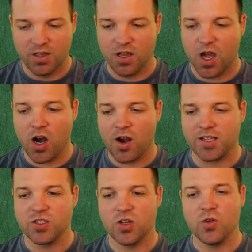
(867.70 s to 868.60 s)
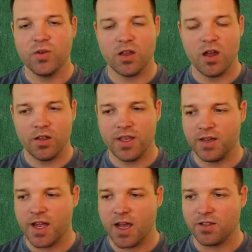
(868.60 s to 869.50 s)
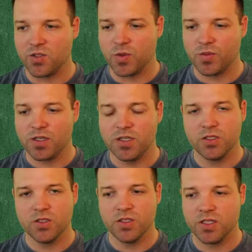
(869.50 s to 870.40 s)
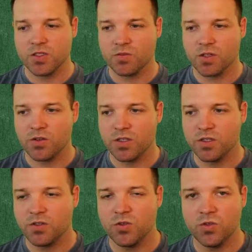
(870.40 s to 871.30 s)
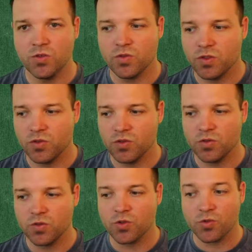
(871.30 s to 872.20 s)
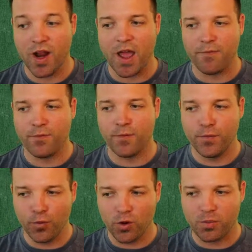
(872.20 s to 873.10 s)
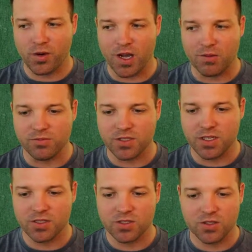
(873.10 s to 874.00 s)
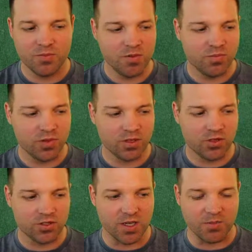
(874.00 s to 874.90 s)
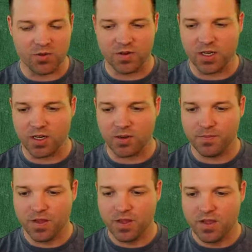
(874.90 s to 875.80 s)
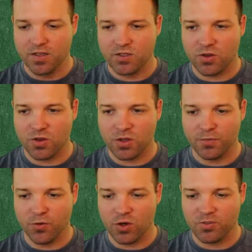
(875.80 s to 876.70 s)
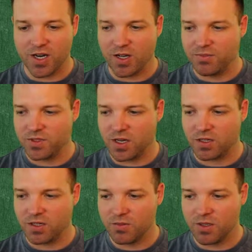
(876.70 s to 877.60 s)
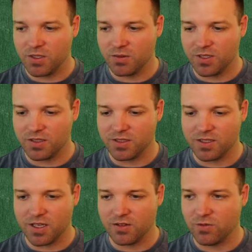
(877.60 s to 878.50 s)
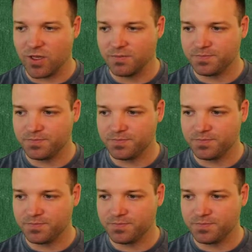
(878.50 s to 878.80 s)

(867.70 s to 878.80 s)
All right, so with all that knowledge, what we're going to do is we're going to graph 4 problems. And so let me bring those up over here. So the 4 problems are going to be, let me get this out of the way.